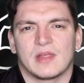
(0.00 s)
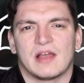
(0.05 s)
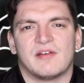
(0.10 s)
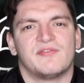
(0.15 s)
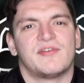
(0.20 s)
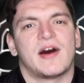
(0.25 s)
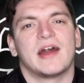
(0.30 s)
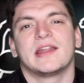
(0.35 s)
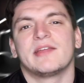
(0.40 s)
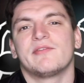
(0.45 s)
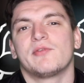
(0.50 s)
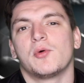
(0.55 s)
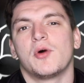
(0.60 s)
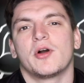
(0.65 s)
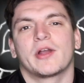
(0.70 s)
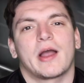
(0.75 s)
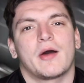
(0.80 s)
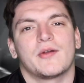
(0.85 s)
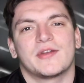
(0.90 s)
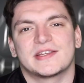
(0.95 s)
And finally, the
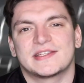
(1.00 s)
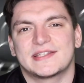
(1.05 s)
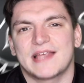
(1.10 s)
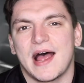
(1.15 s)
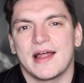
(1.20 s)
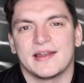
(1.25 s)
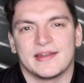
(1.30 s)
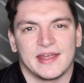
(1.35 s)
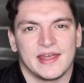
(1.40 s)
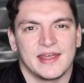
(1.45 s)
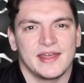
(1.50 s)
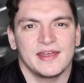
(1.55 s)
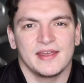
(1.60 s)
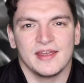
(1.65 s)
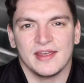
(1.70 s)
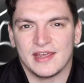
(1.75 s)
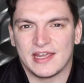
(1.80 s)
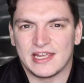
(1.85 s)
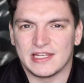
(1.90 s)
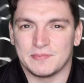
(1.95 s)
workout on a Saturday
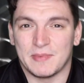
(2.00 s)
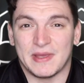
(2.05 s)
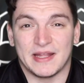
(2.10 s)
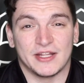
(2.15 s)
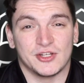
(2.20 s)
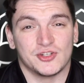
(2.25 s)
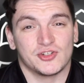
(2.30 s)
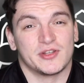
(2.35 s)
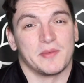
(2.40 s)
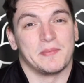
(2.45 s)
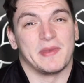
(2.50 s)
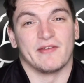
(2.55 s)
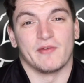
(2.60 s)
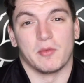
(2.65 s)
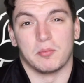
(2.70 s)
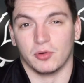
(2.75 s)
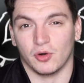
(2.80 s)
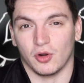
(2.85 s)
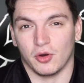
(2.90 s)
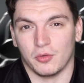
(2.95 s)
is mainly just a bit
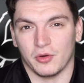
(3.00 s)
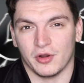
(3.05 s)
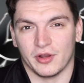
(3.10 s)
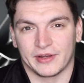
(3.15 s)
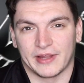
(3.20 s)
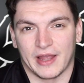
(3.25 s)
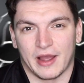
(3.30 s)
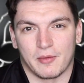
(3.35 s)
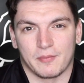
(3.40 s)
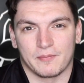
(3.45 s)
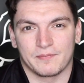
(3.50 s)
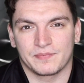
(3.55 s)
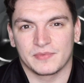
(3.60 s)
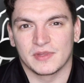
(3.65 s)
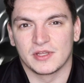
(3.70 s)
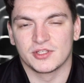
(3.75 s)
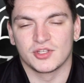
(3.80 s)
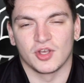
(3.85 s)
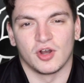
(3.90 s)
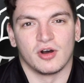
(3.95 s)
of a bro workout.
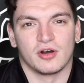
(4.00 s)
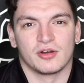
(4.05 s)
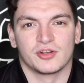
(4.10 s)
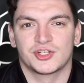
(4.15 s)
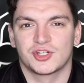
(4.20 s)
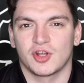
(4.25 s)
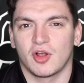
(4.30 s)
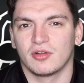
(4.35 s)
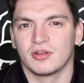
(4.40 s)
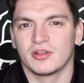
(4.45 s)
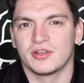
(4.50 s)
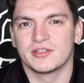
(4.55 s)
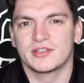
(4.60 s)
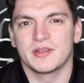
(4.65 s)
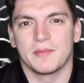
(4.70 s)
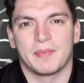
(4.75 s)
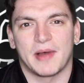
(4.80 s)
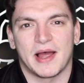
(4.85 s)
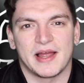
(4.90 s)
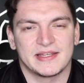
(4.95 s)
So
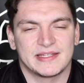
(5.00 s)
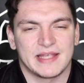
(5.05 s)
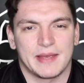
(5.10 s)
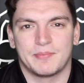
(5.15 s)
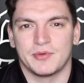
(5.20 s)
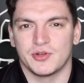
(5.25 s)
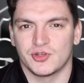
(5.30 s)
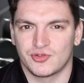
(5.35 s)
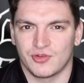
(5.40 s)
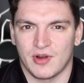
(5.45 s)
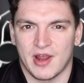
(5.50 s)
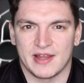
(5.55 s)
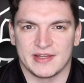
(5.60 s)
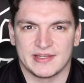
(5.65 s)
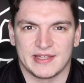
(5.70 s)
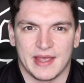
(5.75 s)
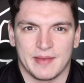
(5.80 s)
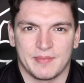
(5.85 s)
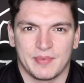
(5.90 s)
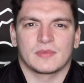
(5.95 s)
shoulders, bicep, and
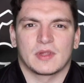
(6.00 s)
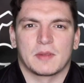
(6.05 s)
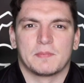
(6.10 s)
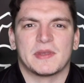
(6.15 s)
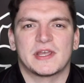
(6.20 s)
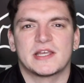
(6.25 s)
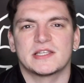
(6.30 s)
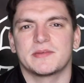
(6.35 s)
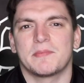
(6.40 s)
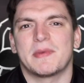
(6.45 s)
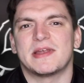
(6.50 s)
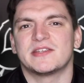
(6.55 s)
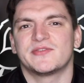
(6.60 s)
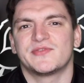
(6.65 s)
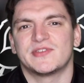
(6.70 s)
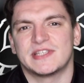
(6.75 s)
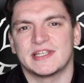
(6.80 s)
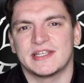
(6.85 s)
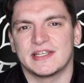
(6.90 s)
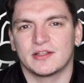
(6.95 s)
tricep. Because the men's
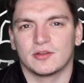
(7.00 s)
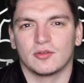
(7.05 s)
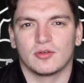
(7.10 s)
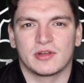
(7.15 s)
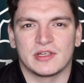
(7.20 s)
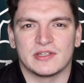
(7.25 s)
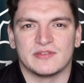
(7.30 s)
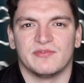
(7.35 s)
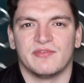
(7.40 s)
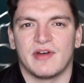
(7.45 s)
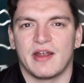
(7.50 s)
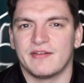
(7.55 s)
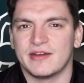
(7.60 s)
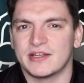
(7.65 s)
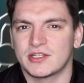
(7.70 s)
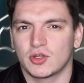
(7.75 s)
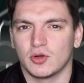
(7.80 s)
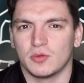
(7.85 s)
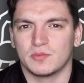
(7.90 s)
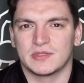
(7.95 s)
physique look is
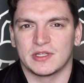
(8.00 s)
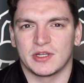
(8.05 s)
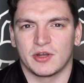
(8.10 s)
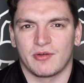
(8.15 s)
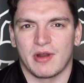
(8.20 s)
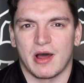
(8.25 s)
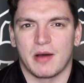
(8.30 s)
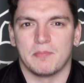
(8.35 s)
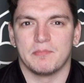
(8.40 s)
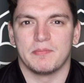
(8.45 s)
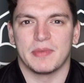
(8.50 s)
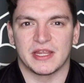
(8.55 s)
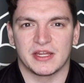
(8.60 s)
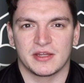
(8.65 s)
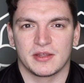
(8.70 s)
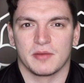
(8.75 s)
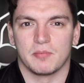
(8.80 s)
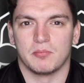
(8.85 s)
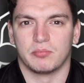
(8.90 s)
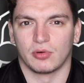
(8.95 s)
very sculpted around big,
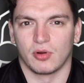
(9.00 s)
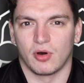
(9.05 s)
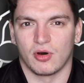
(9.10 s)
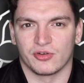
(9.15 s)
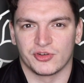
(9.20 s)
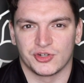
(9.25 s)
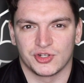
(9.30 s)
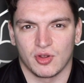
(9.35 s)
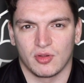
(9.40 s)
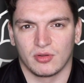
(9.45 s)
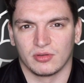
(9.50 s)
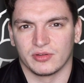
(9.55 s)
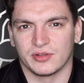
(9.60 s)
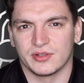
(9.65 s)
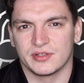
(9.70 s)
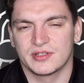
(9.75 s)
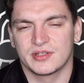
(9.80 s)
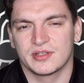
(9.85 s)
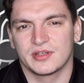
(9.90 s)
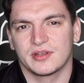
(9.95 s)
broad
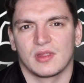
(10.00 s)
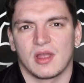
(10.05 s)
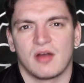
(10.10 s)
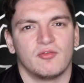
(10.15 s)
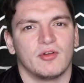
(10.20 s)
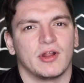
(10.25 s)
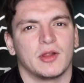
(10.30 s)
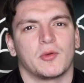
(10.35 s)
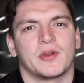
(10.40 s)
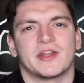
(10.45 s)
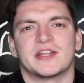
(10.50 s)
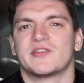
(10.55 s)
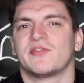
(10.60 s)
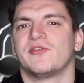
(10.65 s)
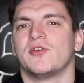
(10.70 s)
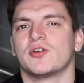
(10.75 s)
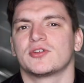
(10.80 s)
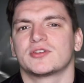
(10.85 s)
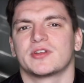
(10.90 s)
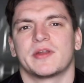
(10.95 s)
shoulders, I really wanted to
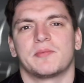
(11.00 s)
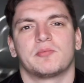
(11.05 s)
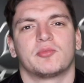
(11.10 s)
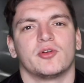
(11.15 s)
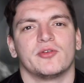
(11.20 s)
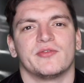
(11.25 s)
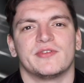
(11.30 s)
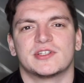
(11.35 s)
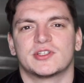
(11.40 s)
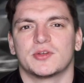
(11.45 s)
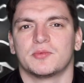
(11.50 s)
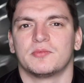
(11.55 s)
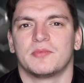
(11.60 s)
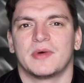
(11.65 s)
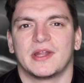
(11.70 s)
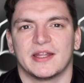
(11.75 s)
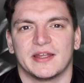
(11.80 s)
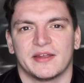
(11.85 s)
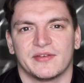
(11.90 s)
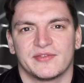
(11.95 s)
focus on improving some of
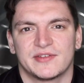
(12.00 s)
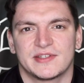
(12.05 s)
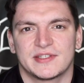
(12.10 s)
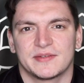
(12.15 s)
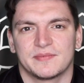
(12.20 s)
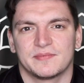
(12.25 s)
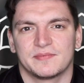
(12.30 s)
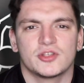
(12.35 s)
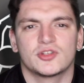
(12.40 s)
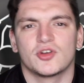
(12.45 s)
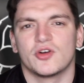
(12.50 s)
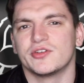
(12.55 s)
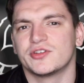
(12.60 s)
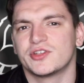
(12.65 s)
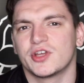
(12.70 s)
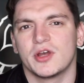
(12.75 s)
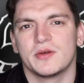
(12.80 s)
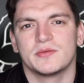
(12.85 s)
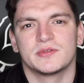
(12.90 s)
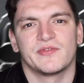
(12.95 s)
my lifts. So in
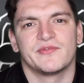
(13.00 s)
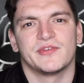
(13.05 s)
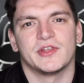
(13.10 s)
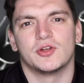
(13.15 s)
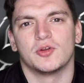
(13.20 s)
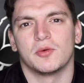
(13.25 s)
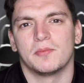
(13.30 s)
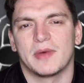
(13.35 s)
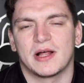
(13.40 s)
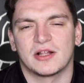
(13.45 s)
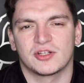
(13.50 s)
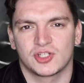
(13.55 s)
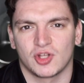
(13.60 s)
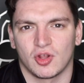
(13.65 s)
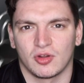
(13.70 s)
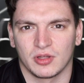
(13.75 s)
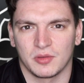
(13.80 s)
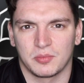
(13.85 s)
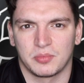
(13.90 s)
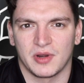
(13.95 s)
terms of your dumbbell
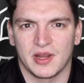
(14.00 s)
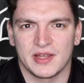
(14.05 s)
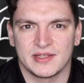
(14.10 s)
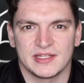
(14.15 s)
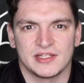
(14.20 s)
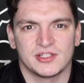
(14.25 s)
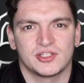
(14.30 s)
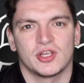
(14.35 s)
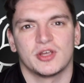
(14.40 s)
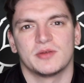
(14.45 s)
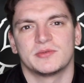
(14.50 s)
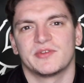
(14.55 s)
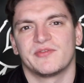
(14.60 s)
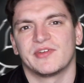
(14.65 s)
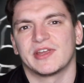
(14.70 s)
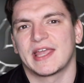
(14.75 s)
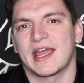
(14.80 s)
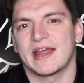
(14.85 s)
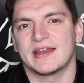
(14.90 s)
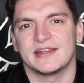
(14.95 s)
shoulder press, in terms
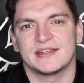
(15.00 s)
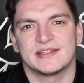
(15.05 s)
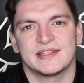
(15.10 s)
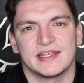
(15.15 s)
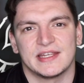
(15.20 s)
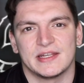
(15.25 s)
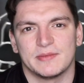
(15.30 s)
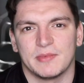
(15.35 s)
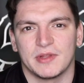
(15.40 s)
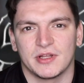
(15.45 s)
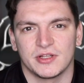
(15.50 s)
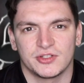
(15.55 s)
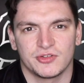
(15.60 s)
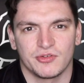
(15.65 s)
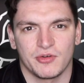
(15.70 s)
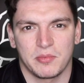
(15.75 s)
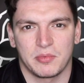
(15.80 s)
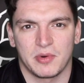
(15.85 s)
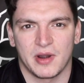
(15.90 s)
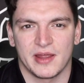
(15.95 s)
of, again, your seated
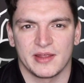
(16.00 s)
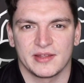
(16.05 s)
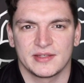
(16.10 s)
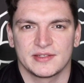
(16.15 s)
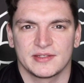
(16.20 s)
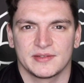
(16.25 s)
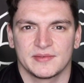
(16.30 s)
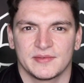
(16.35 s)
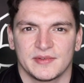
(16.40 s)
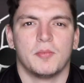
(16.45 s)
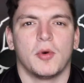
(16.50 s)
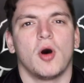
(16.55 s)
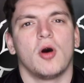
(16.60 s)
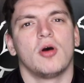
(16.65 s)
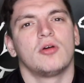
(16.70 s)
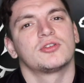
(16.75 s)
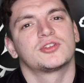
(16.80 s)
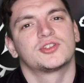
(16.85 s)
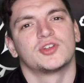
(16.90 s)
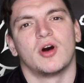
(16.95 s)
military press, but
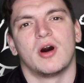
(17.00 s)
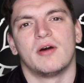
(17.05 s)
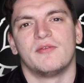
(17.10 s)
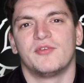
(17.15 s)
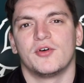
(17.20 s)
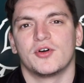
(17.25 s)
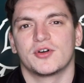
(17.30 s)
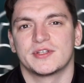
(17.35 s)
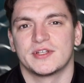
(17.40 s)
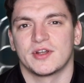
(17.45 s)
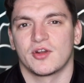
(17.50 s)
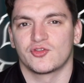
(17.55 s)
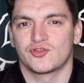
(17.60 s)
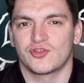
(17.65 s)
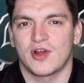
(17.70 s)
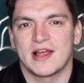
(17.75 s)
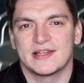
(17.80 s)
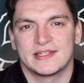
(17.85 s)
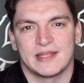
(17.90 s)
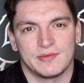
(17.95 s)
also I'm focusing on
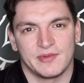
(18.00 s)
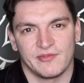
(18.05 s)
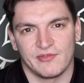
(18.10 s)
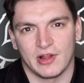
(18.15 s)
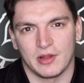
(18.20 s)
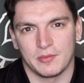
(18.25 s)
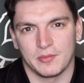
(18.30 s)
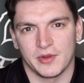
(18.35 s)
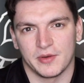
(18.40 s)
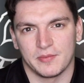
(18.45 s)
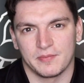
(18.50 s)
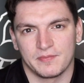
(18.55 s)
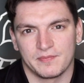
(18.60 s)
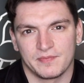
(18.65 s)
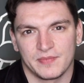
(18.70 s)
tricep development.